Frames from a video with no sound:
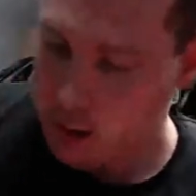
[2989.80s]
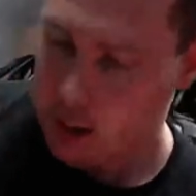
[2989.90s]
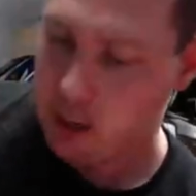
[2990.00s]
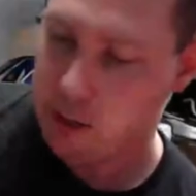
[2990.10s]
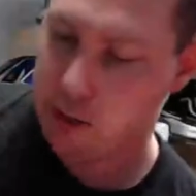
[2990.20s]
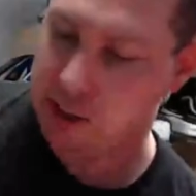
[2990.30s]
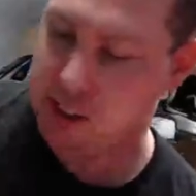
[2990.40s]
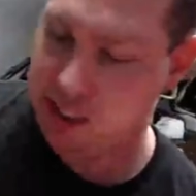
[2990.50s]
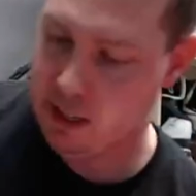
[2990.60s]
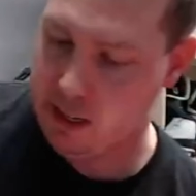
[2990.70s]
you can
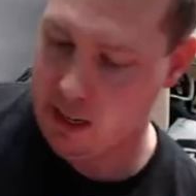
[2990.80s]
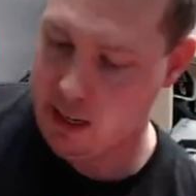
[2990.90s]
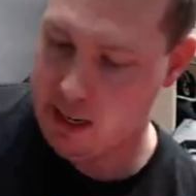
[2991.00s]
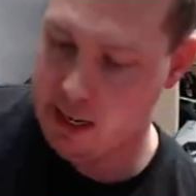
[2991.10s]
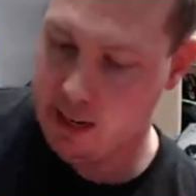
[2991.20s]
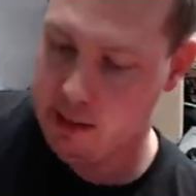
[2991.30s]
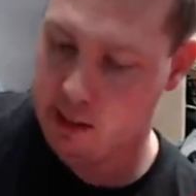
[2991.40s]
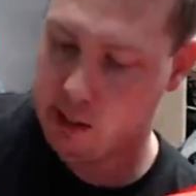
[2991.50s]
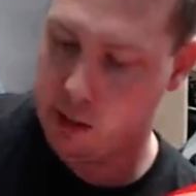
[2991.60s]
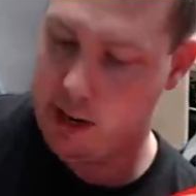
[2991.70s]
see the uh, this
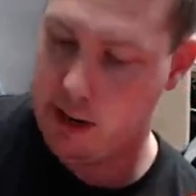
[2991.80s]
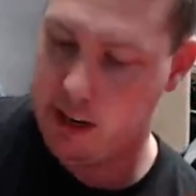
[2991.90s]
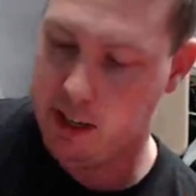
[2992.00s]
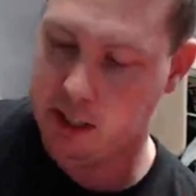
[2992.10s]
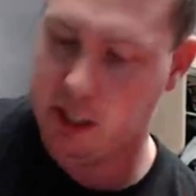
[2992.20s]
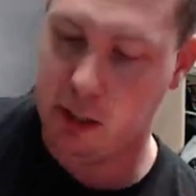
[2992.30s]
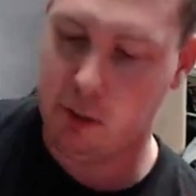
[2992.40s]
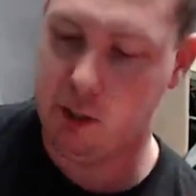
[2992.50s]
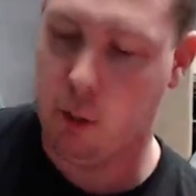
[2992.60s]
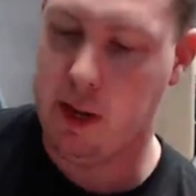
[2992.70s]
little area does too.
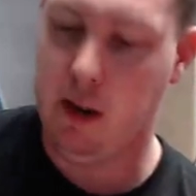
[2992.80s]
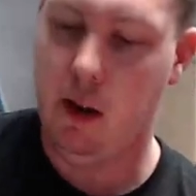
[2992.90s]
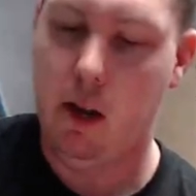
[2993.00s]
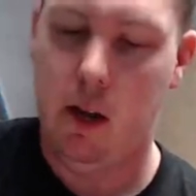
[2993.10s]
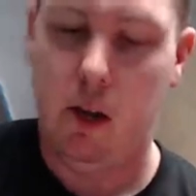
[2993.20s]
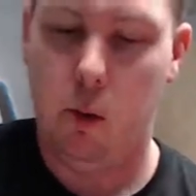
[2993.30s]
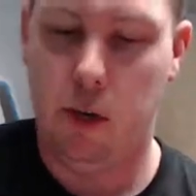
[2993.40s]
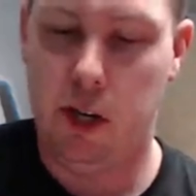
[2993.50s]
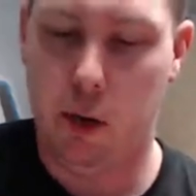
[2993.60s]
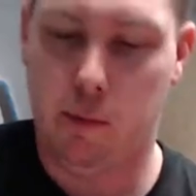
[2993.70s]
So when when you
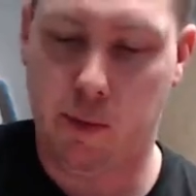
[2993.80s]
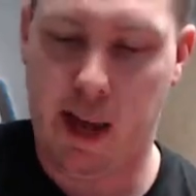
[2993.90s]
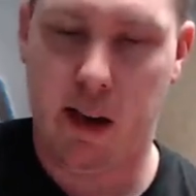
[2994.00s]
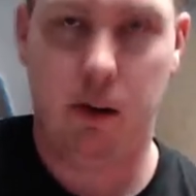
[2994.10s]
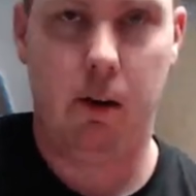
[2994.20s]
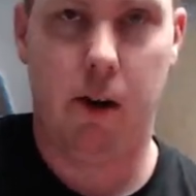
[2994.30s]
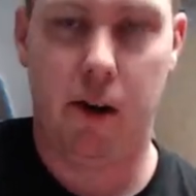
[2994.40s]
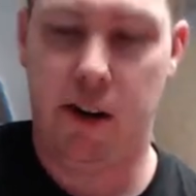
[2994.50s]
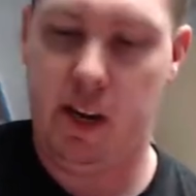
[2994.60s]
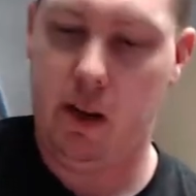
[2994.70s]
go flat on your
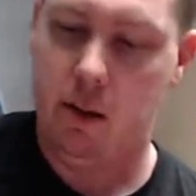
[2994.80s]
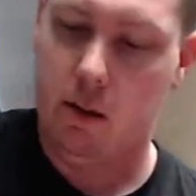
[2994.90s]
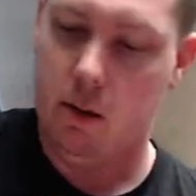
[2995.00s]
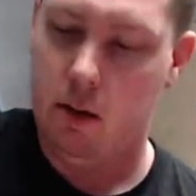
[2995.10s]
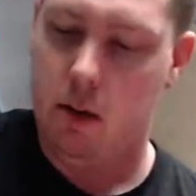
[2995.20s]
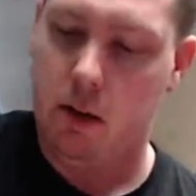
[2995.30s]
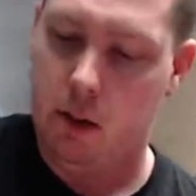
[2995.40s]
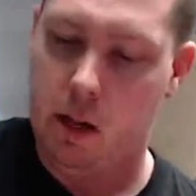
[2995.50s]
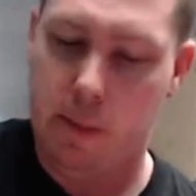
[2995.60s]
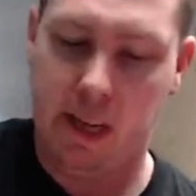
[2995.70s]
knee,
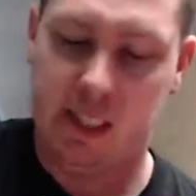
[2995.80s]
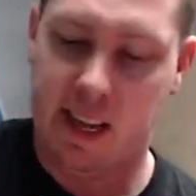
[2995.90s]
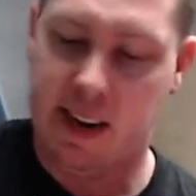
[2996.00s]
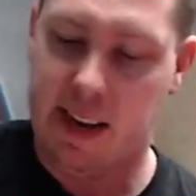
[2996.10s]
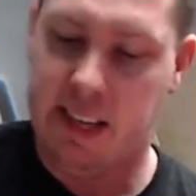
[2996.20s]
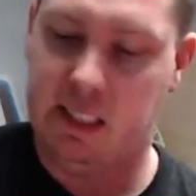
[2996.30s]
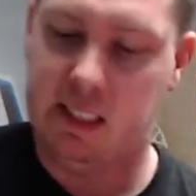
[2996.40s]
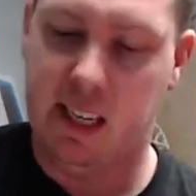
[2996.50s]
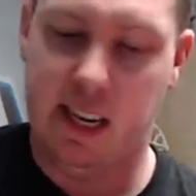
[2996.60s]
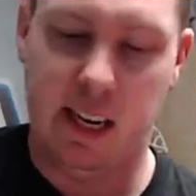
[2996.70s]
makes that nice
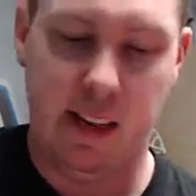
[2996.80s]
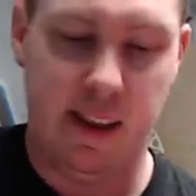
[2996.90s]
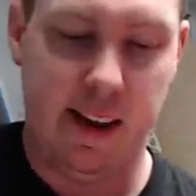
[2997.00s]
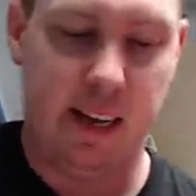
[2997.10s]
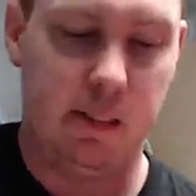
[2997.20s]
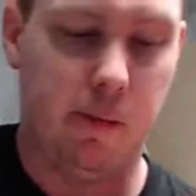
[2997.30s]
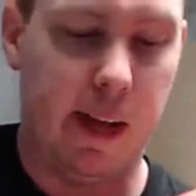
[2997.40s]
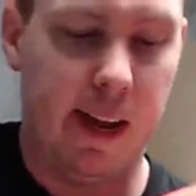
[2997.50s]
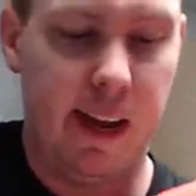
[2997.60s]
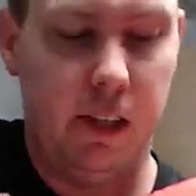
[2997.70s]
uh, that nice flat
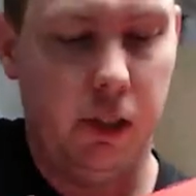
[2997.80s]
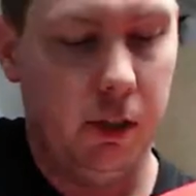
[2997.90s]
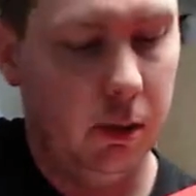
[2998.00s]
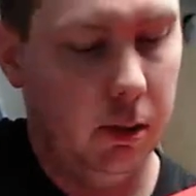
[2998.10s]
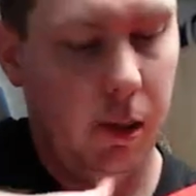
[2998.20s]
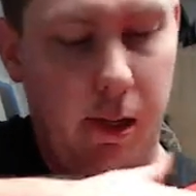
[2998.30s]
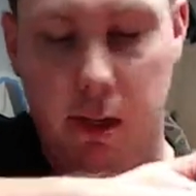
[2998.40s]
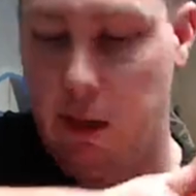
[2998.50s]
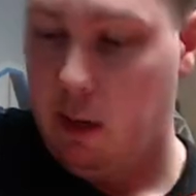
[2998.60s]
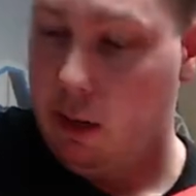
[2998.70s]
edge,
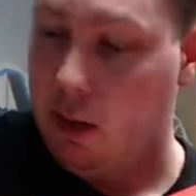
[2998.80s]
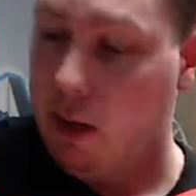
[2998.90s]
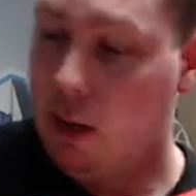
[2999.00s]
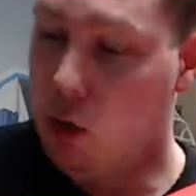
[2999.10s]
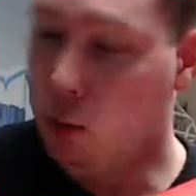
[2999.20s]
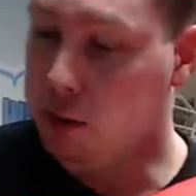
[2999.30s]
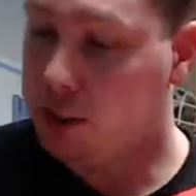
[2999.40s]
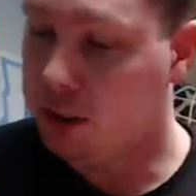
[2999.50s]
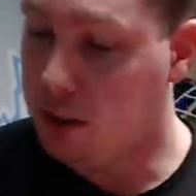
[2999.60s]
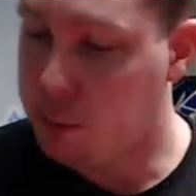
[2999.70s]
and you will
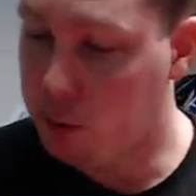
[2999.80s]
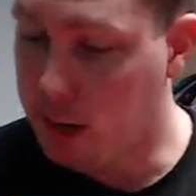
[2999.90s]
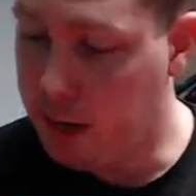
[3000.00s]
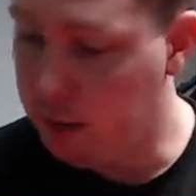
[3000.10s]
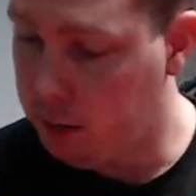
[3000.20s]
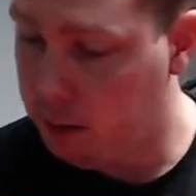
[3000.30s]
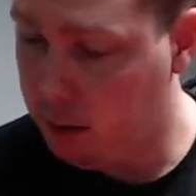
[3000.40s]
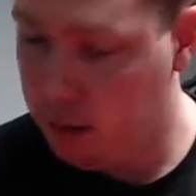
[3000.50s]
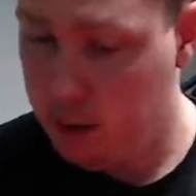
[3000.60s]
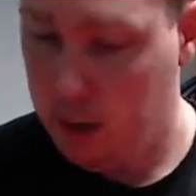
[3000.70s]
slip around
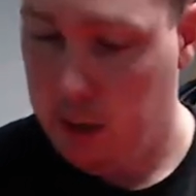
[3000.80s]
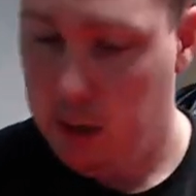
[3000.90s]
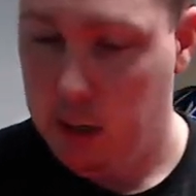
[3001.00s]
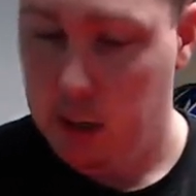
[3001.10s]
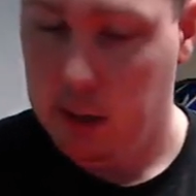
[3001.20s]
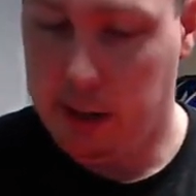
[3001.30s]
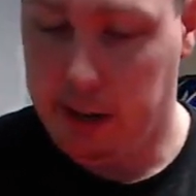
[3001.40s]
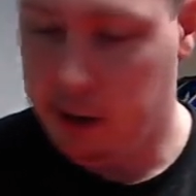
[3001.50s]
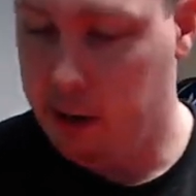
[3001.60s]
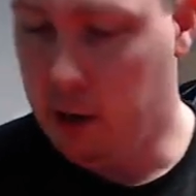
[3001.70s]
like you're
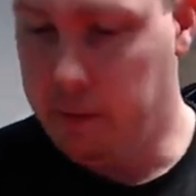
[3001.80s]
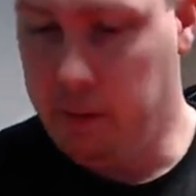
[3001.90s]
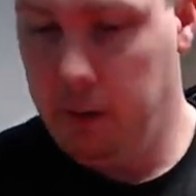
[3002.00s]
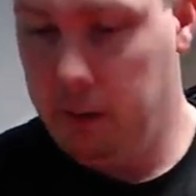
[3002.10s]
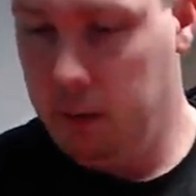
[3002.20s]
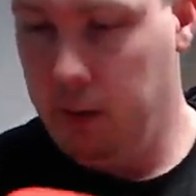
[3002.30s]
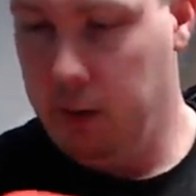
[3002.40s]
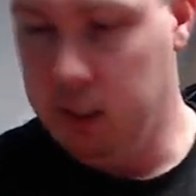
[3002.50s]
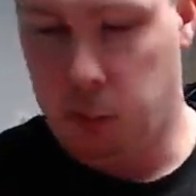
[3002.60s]
a dolphin. That's pretty